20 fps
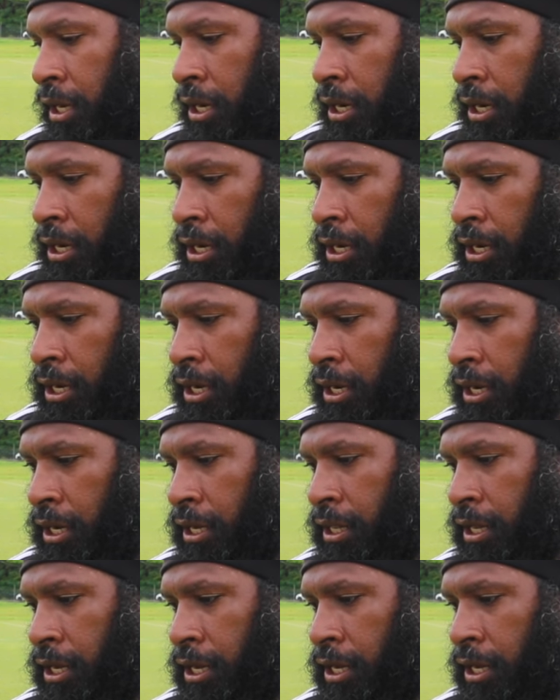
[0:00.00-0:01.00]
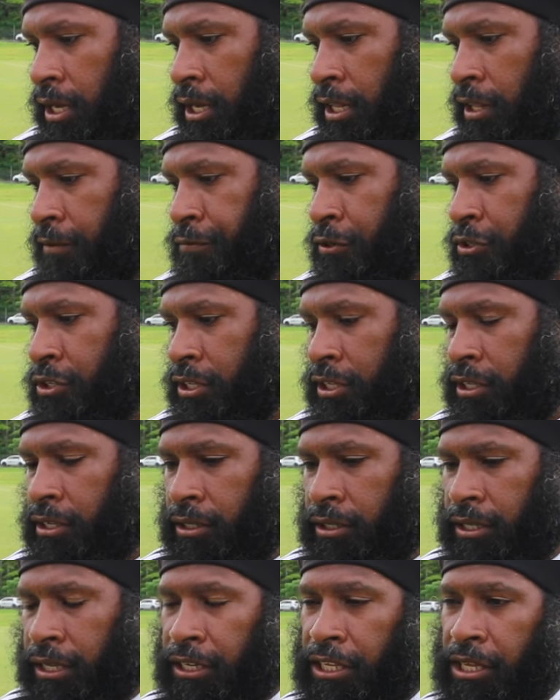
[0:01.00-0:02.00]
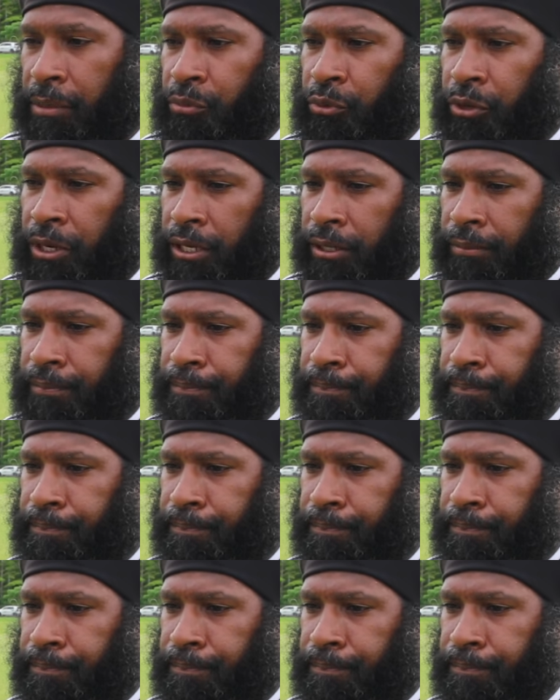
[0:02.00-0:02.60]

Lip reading: the Fijian can keep winning.